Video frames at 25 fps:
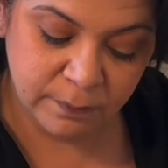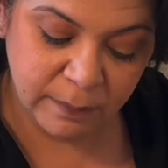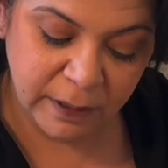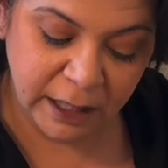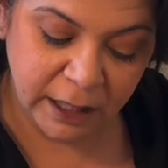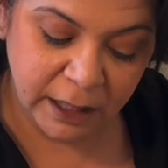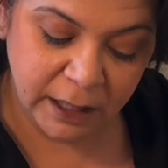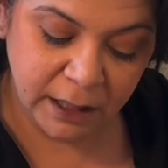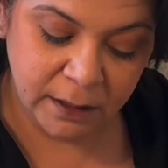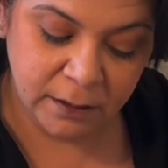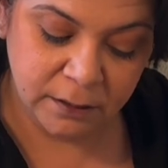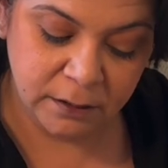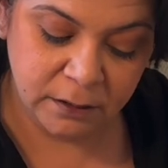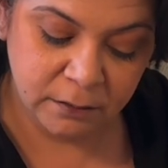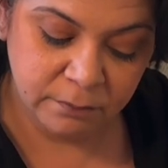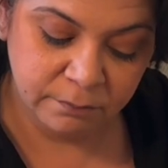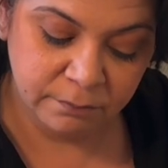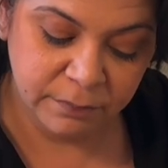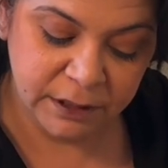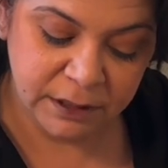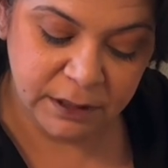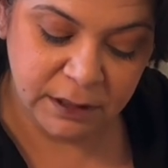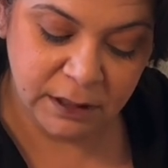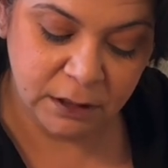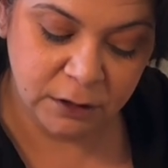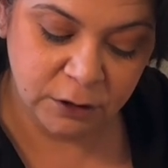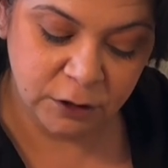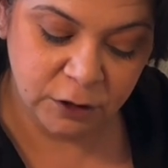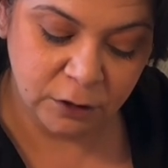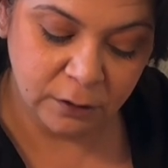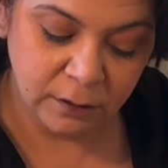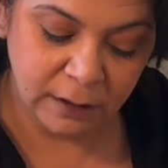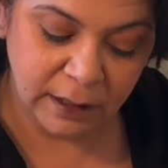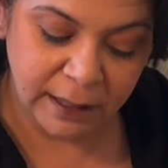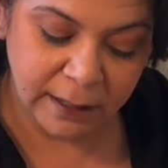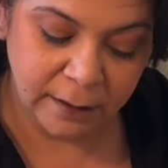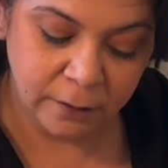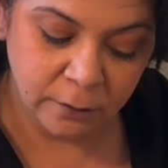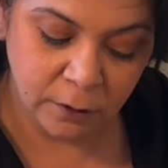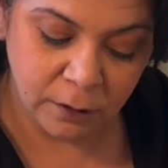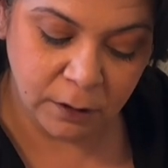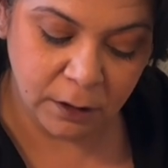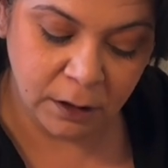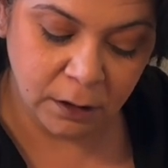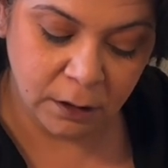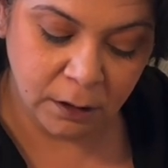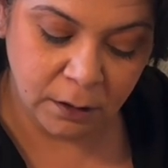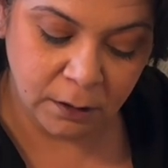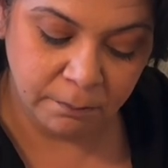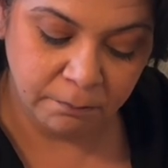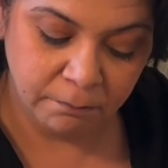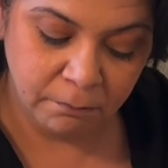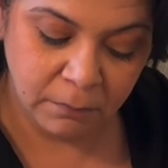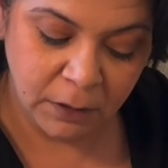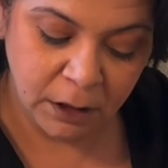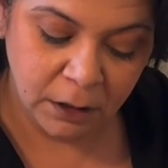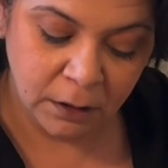path and potential outcome?